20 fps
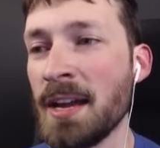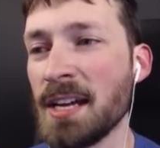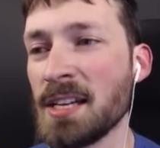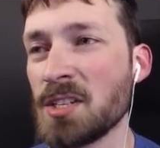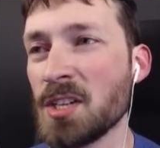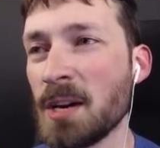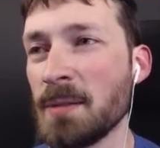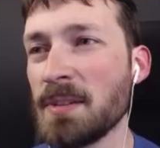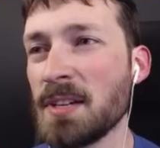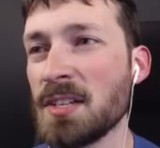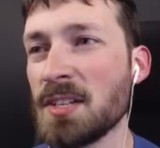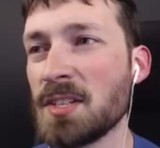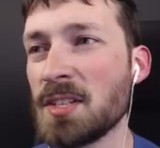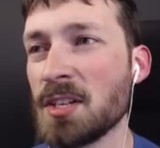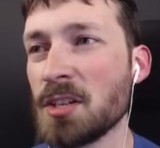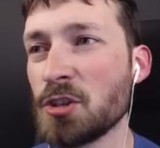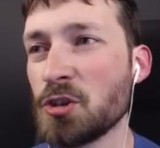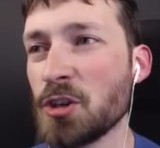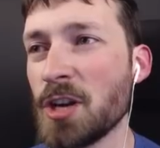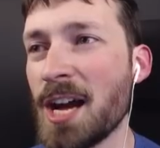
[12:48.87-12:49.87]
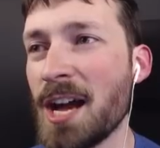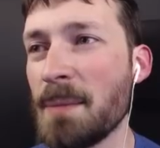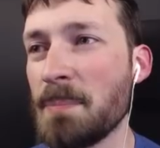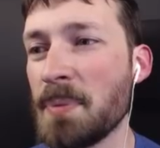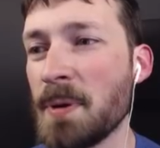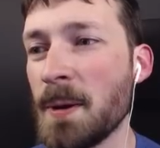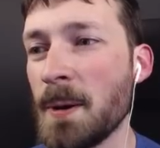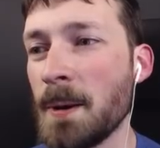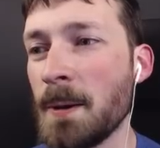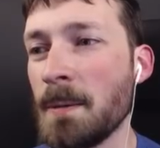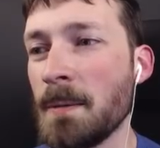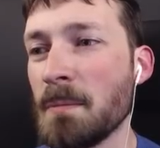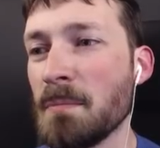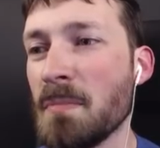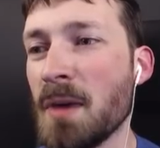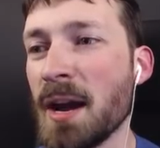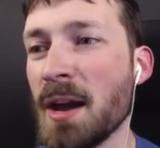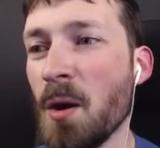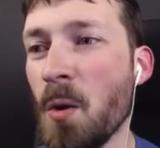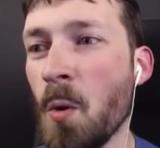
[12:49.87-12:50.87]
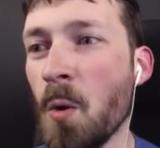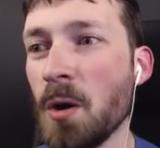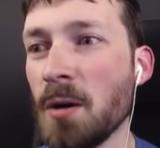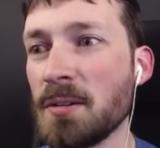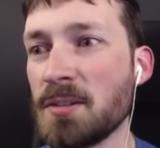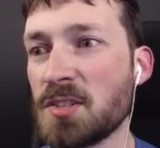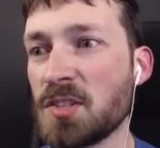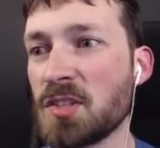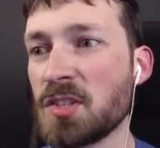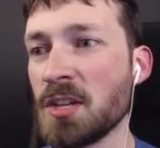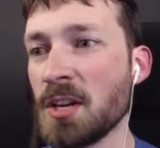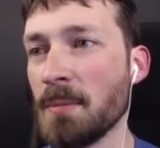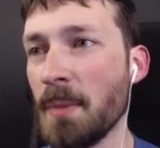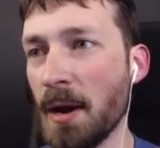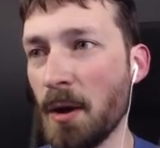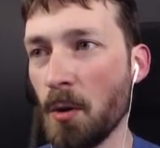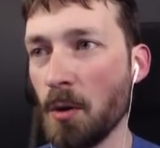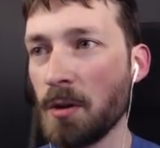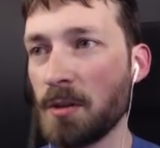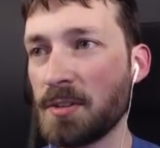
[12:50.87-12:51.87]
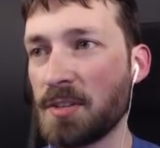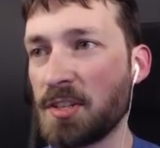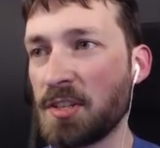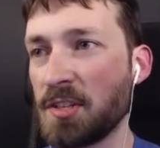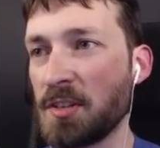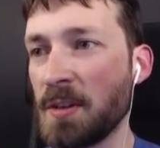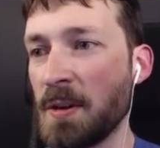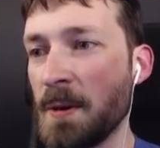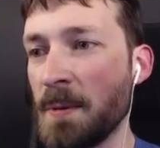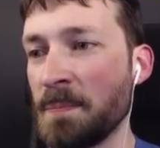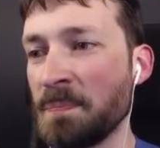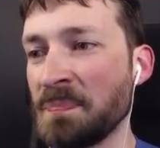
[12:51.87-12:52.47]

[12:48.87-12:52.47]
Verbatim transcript: It's obviously a trap. My horse, my horse.